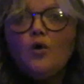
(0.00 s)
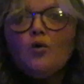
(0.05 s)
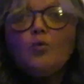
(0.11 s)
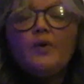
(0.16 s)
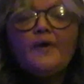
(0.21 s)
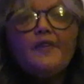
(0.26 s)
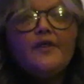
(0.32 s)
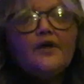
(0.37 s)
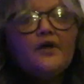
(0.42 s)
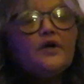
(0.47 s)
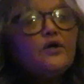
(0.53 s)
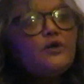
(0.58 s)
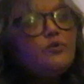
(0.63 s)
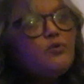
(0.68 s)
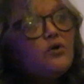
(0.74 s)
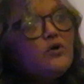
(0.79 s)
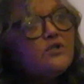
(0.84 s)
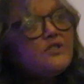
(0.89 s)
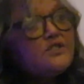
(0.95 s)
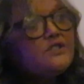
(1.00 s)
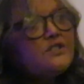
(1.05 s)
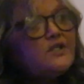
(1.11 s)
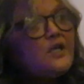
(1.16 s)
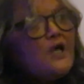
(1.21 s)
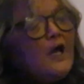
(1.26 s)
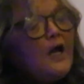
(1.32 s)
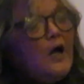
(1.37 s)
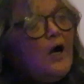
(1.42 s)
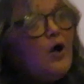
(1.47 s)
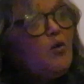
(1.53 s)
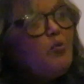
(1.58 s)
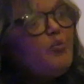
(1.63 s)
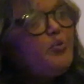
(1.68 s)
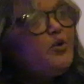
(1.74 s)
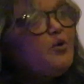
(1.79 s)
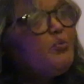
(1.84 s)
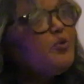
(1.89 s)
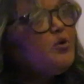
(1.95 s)
whether it was our
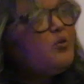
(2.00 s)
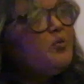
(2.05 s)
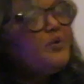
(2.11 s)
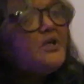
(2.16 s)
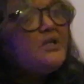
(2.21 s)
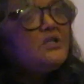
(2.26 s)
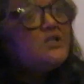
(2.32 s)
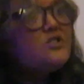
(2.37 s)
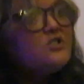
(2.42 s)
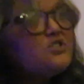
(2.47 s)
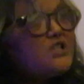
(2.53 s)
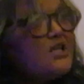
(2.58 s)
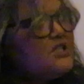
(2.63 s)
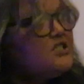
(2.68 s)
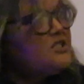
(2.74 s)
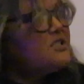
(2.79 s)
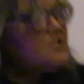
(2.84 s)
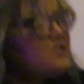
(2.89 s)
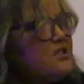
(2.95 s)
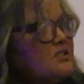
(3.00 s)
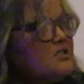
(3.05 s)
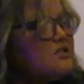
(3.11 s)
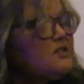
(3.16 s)
people being chased